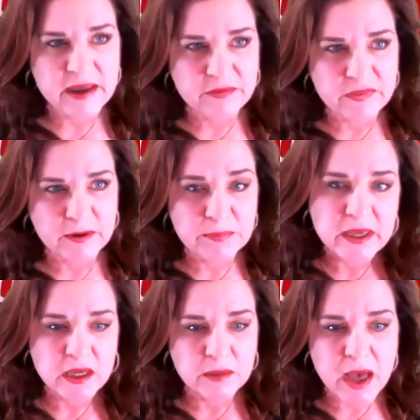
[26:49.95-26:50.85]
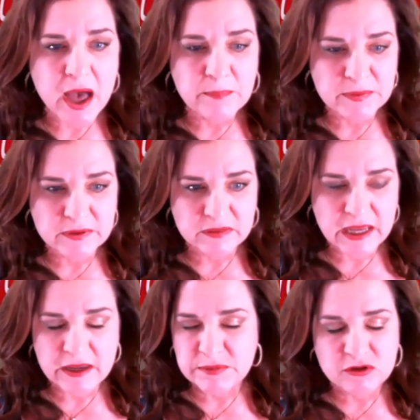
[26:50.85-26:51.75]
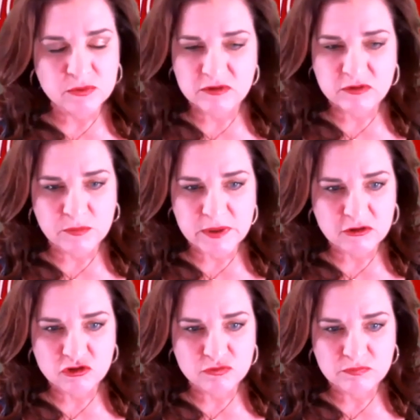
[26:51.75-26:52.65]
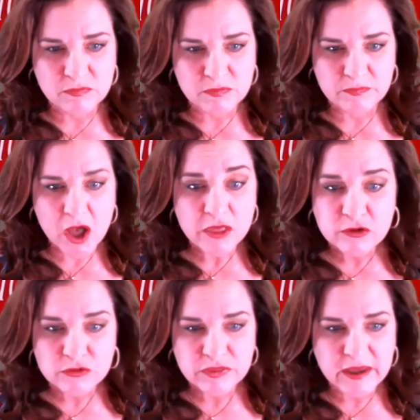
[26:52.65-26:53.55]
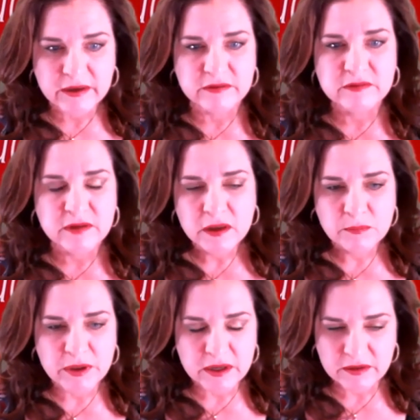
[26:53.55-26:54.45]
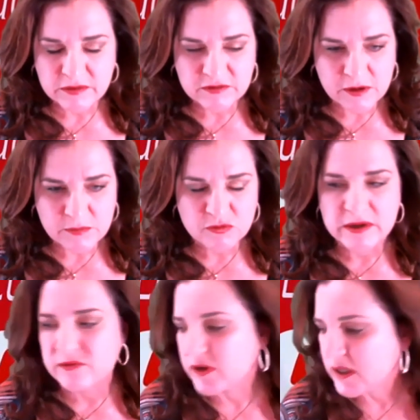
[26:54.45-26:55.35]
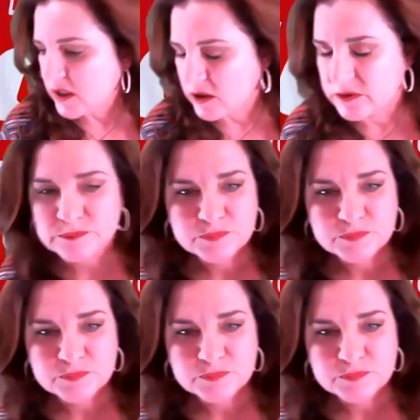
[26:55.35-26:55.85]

out there picking them up, and they could be doing so much other things. But this comes around every year.